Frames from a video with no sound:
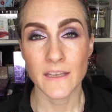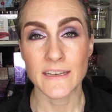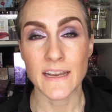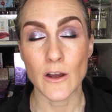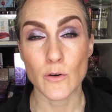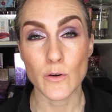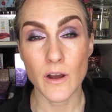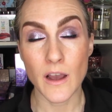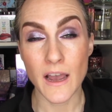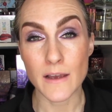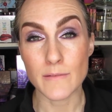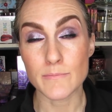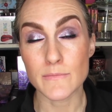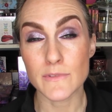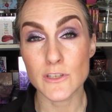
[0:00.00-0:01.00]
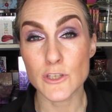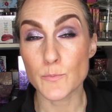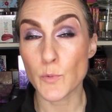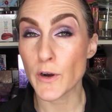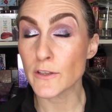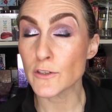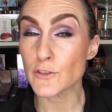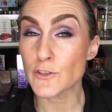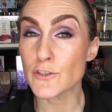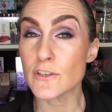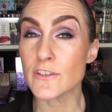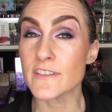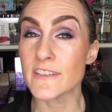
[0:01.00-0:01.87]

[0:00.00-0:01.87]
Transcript: Now, spoilers,